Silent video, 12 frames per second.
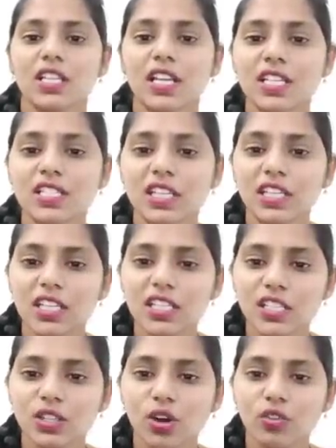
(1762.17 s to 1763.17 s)
There is
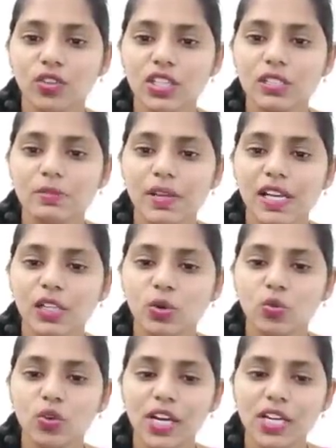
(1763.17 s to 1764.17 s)
decreasing of this
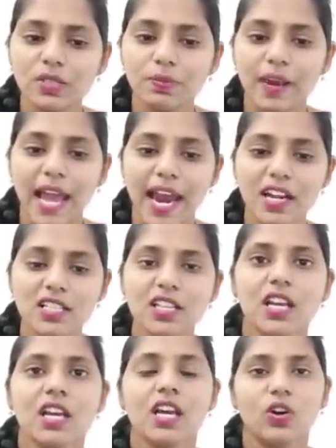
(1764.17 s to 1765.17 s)
milkweeds plants
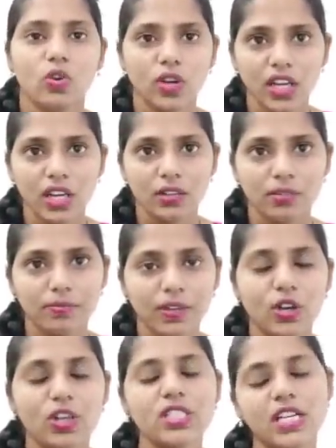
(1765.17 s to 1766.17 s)
okay
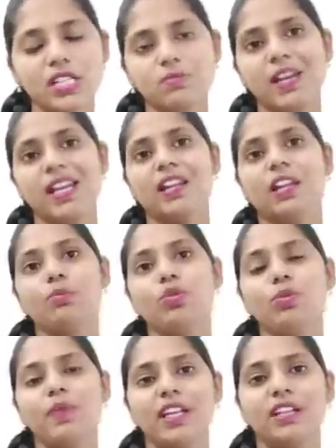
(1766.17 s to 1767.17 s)
because that is mainly
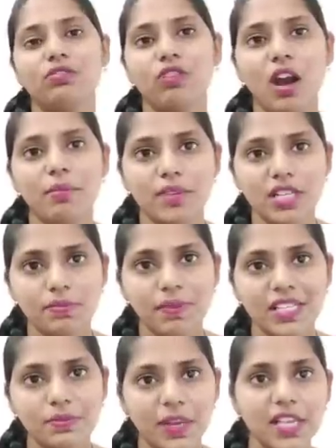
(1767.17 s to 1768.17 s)
removed by the farmers
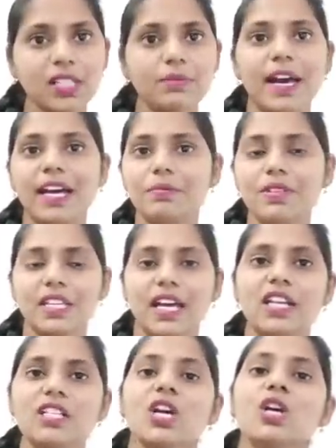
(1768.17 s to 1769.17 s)
by spraying some
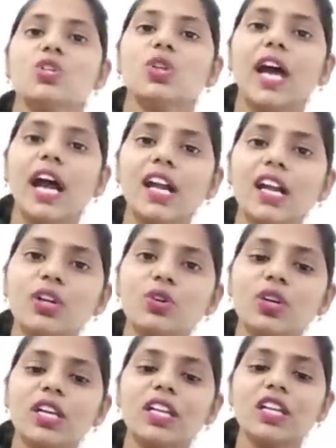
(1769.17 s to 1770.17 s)
herbicides so that led
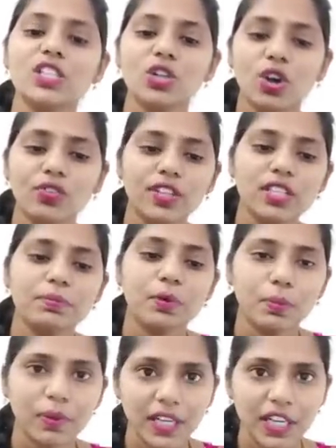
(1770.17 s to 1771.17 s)
to decreasing of this
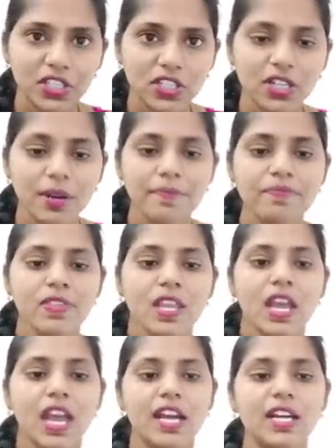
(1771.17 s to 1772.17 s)
population
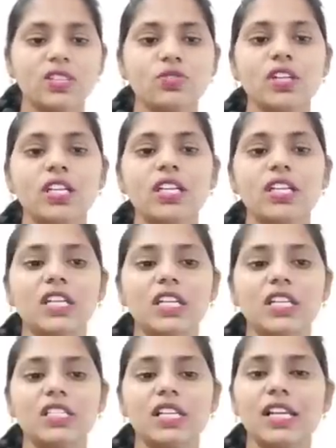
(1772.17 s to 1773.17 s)
and next one here
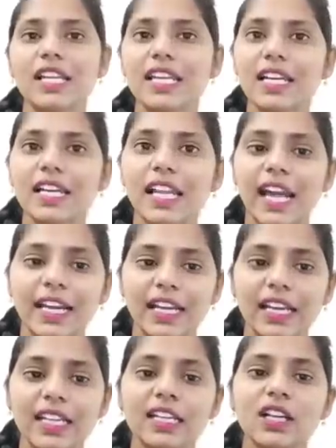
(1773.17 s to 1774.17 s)
is legal and
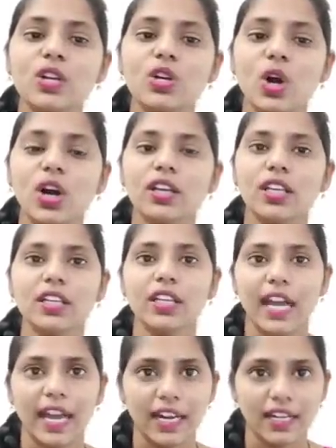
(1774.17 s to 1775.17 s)
illegal
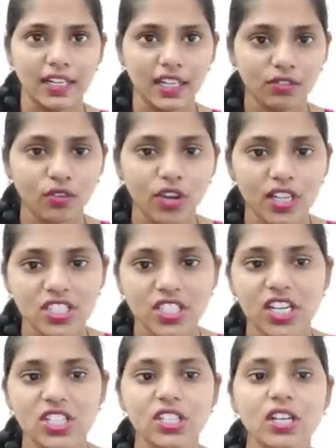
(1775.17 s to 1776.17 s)
logging and
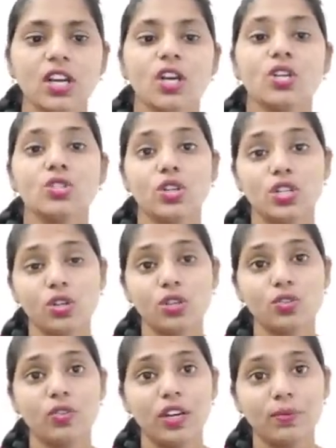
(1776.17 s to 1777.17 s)
deforestation so it is
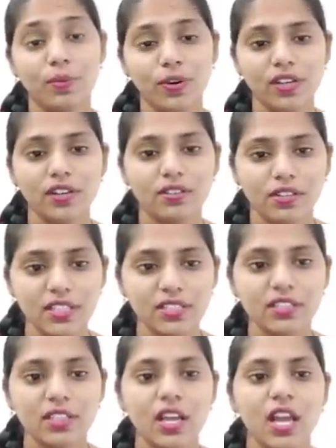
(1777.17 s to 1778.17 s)
also one important
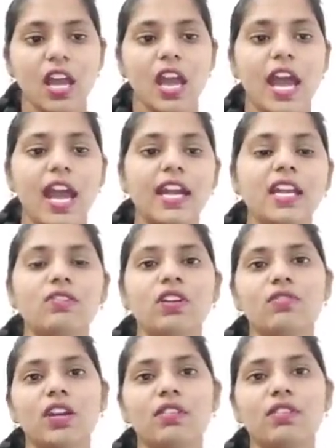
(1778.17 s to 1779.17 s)
reason and
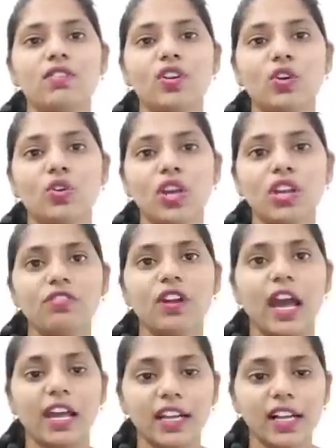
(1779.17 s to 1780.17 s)
even whenever we are going
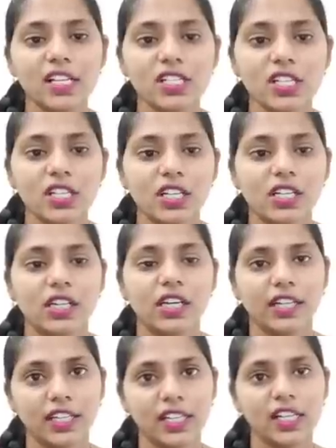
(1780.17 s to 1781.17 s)
for agriculture
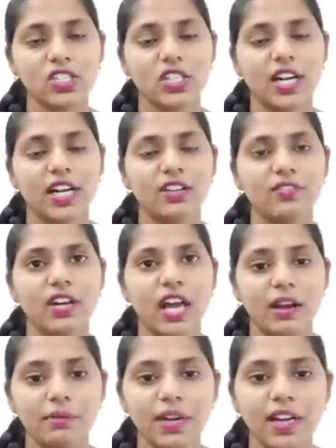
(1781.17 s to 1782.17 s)
uh, agriculture and even
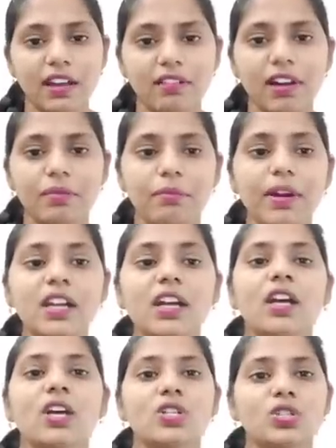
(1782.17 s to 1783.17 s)
urban development
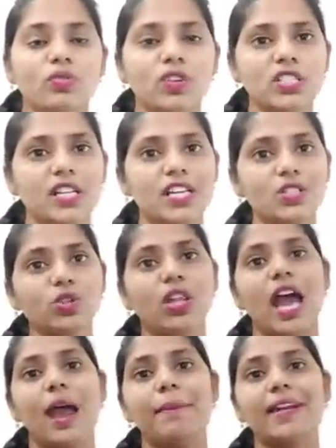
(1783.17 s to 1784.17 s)
so which leads to
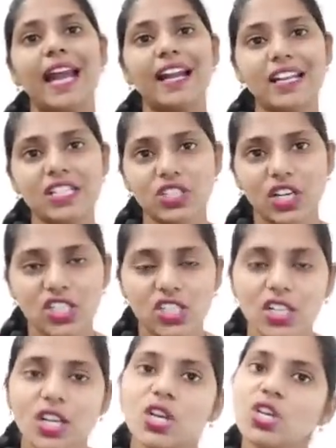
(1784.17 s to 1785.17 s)
the habitat
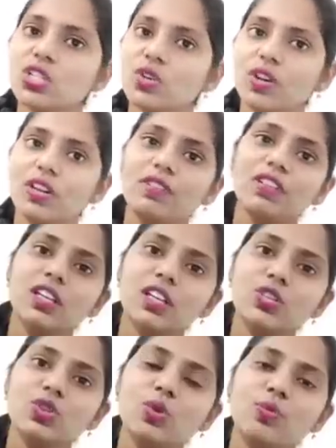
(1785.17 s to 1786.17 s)
destruction so whenever there
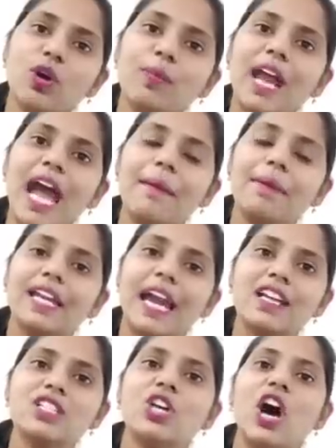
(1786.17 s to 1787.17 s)
is no proper
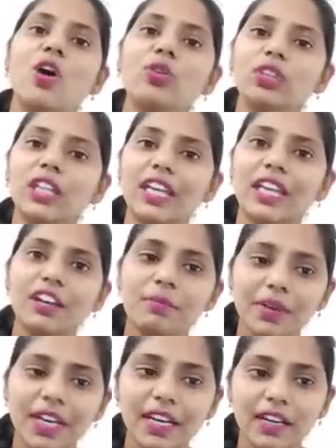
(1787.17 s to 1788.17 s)
habitats how they
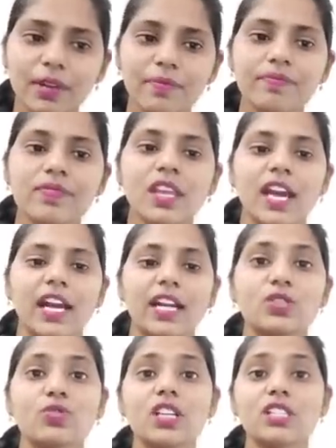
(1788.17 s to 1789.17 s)
can breed and
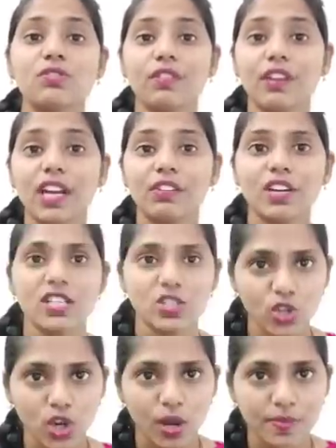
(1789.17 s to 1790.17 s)
next one is frequent
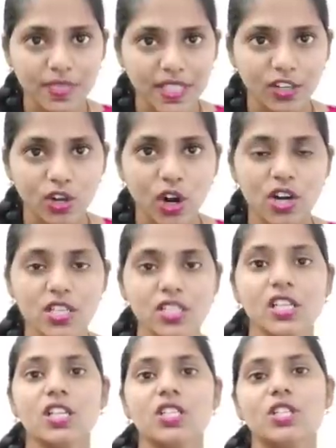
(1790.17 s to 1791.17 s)
storms and
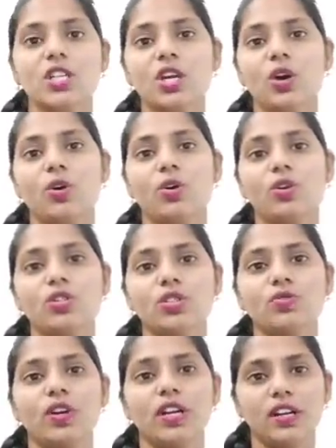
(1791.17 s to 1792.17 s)
droughts they are
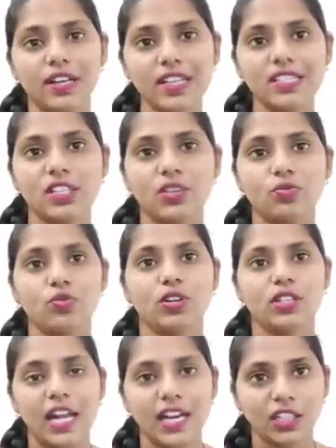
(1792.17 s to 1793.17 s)
also one reason
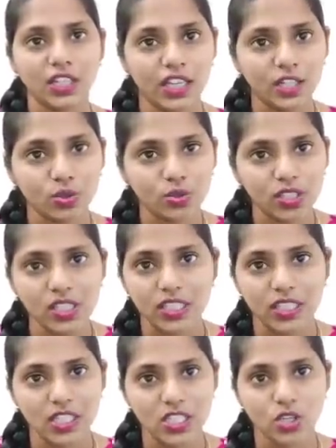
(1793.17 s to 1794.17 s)
for that led to the
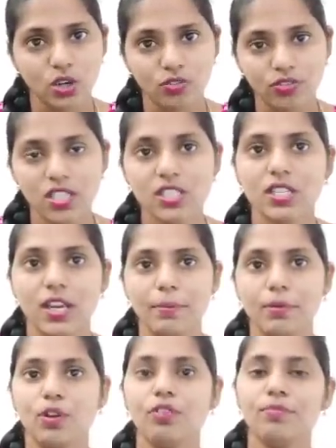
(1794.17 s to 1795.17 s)
decreasing of this
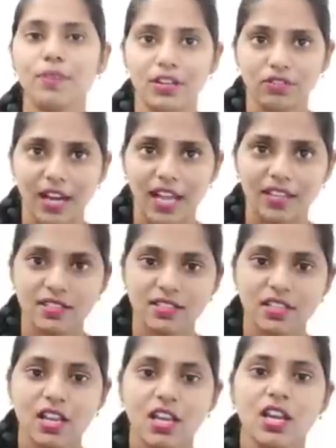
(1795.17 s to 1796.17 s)
number of
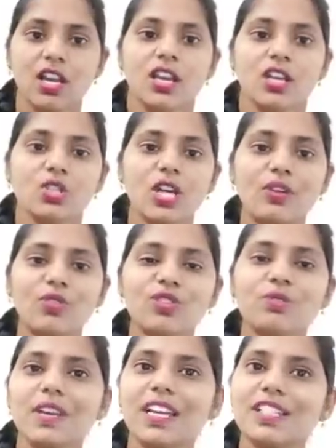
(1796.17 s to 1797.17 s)
butterflies so i
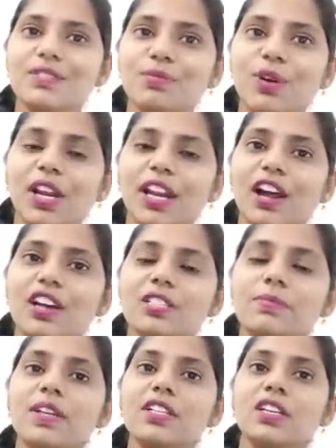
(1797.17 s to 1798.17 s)
want to make a small
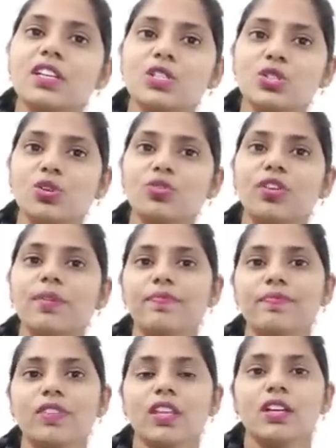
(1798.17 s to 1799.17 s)
announcement so
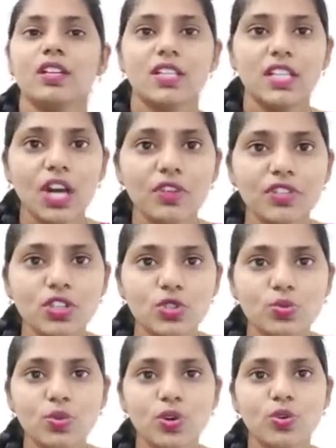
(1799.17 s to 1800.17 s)
from day after
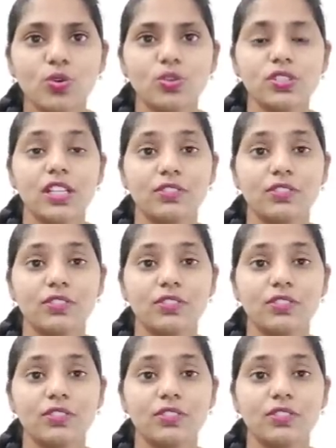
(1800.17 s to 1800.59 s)
tomorrow